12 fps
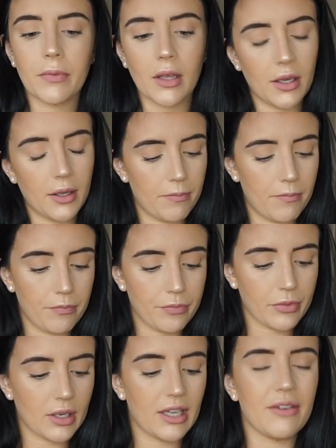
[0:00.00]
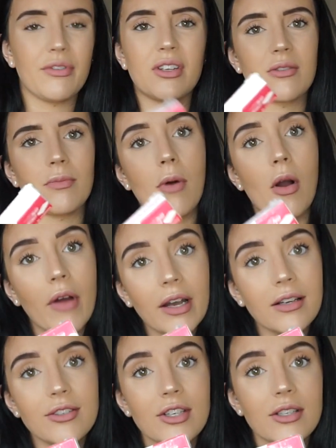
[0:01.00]
give you some more
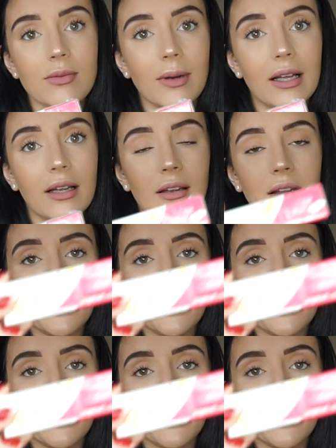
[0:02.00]
energy as well,